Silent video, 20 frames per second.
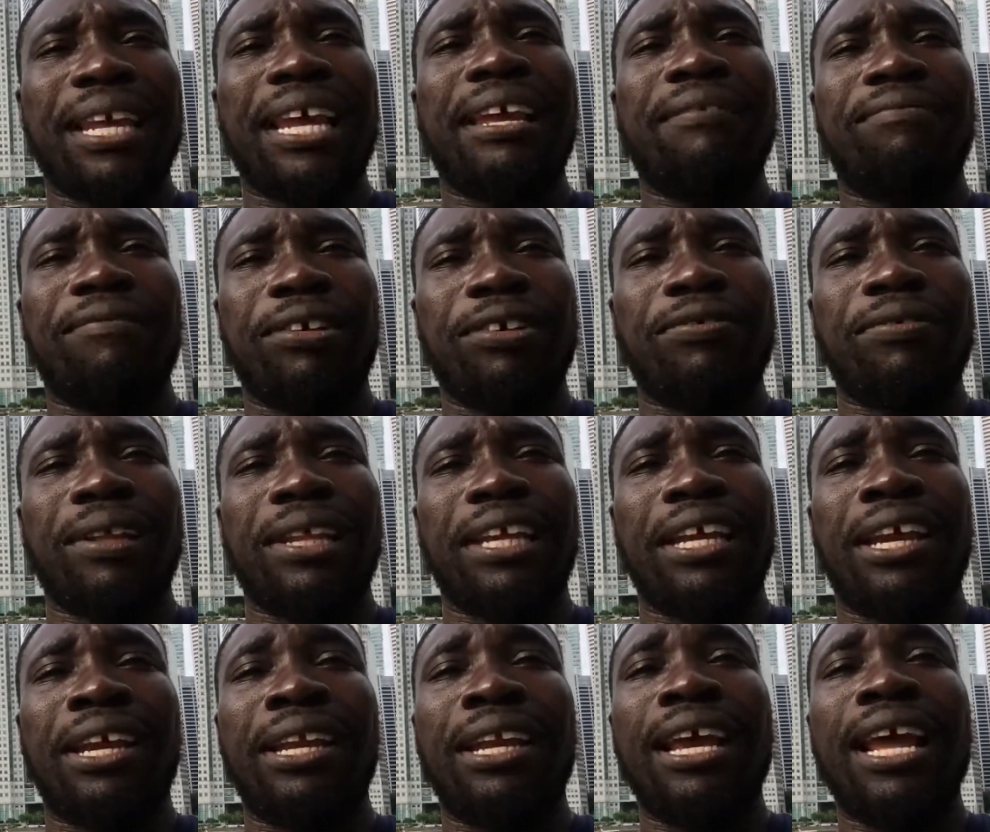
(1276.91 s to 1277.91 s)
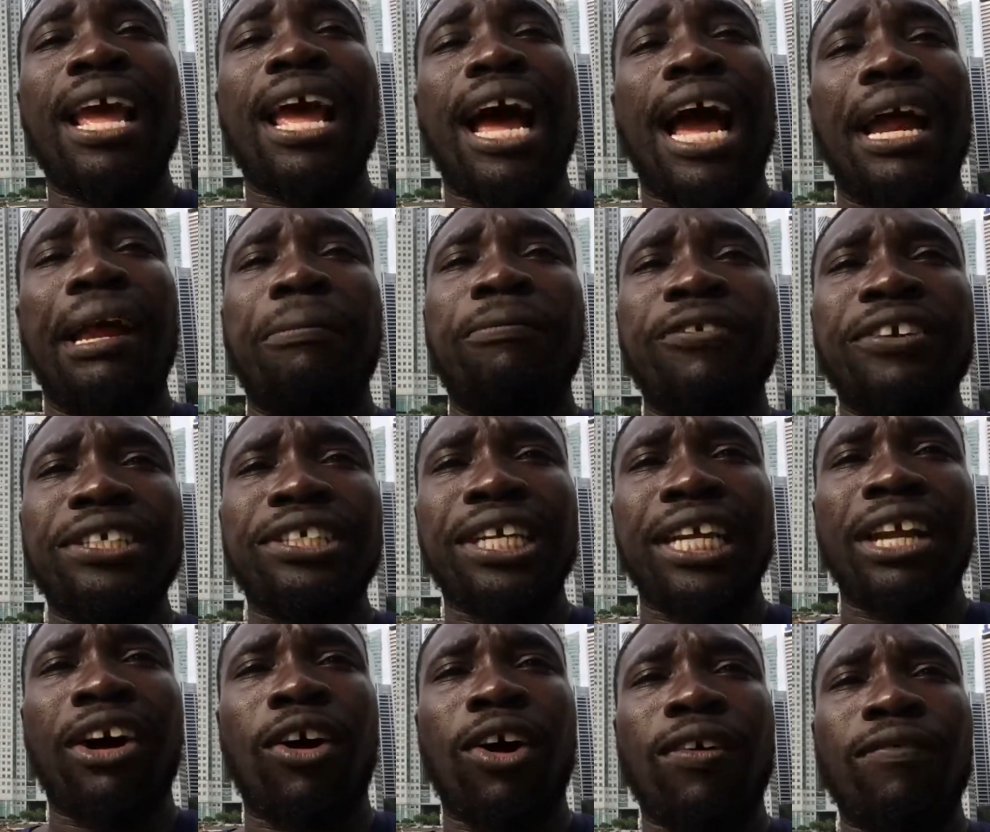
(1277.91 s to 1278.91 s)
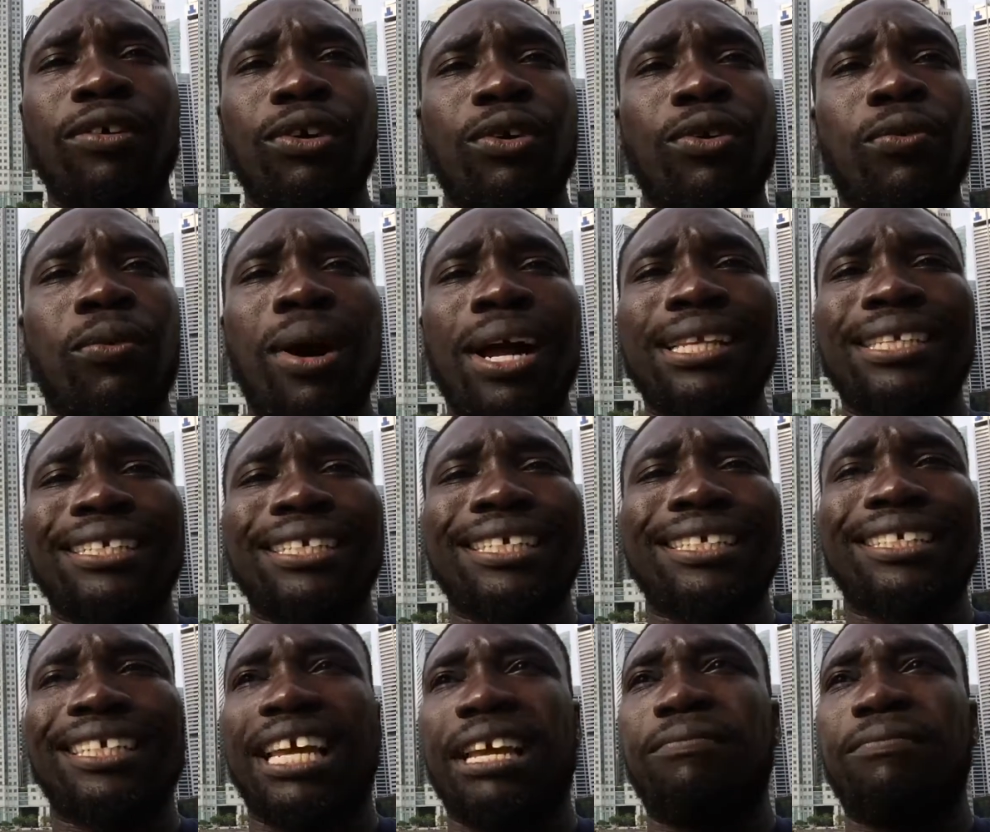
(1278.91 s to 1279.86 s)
It feels really good. I appreciate all of you who watch this.